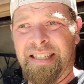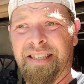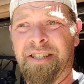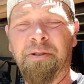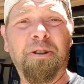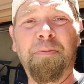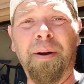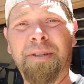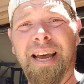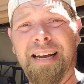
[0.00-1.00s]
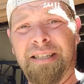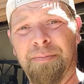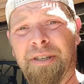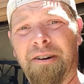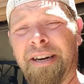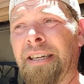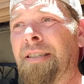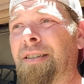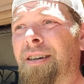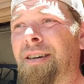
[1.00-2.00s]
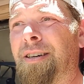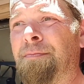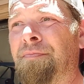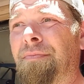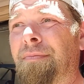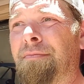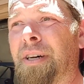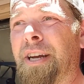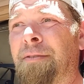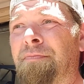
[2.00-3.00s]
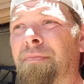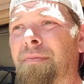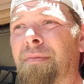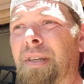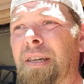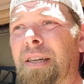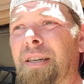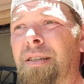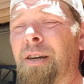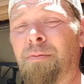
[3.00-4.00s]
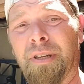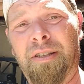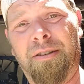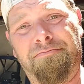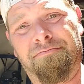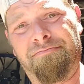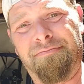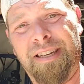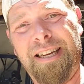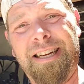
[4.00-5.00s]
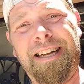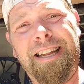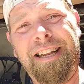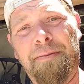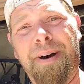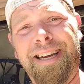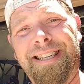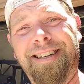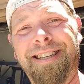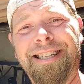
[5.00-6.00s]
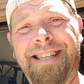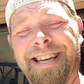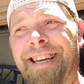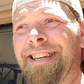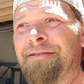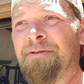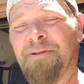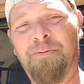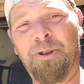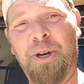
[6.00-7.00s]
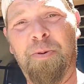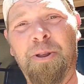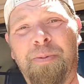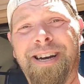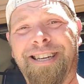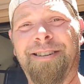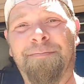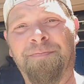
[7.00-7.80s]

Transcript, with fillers: YouTube comes last. I'm sorry, um, but yeah. So let's let Mike tell his thing, and we'll jump on the bike.